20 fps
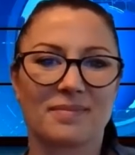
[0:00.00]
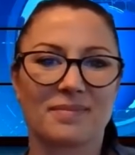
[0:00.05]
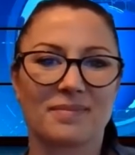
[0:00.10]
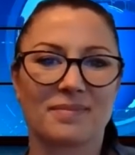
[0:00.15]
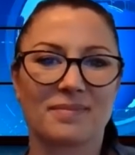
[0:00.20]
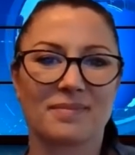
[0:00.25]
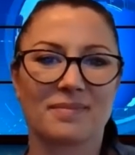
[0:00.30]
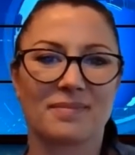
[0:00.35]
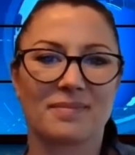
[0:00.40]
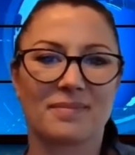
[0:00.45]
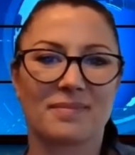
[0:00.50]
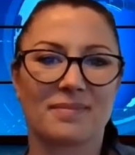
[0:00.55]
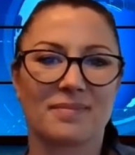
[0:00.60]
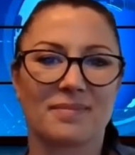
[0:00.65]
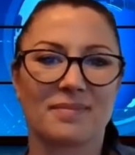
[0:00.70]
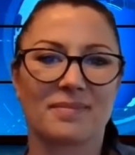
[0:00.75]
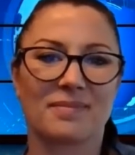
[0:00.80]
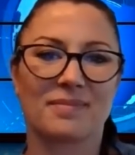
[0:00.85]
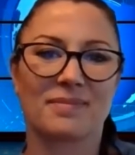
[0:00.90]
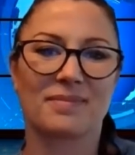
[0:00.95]

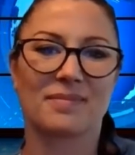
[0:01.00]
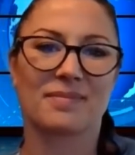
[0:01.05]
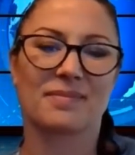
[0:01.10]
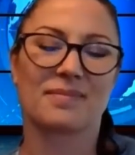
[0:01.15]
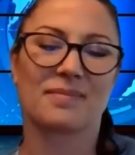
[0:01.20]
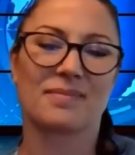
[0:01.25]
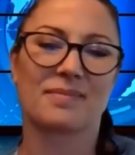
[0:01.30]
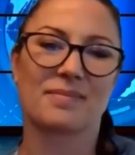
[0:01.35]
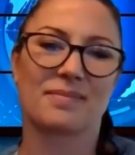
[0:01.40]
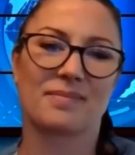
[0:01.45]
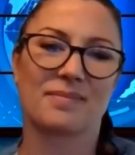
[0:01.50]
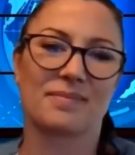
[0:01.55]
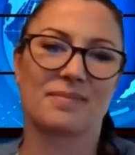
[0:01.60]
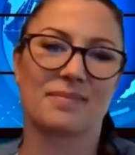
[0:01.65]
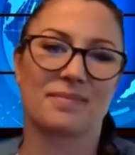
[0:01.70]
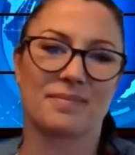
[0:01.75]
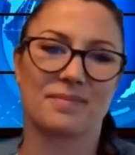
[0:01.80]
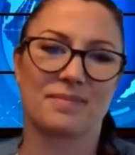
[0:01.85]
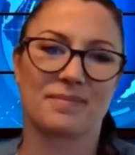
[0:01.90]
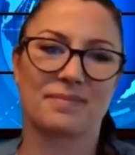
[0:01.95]

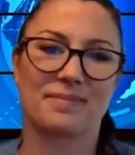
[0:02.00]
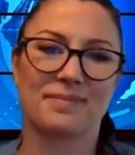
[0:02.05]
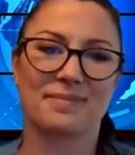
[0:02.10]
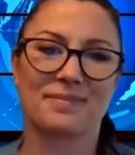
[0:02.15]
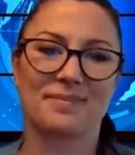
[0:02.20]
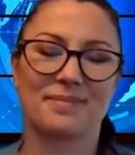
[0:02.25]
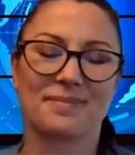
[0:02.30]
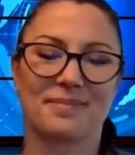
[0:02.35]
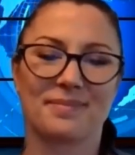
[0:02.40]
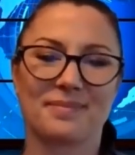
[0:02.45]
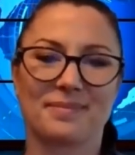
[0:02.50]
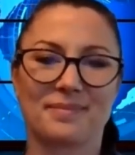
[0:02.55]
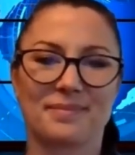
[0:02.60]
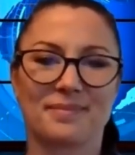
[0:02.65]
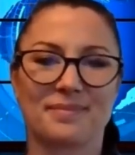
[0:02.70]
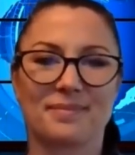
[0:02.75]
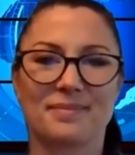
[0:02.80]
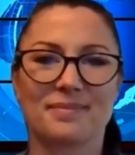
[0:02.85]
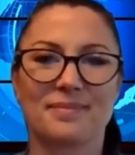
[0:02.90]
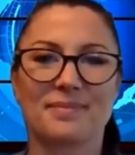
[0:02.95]

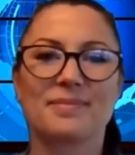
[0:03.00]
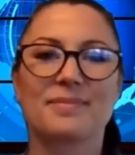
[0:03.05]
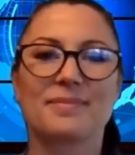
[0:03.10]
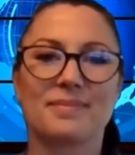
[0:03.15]
This person isn't speaking.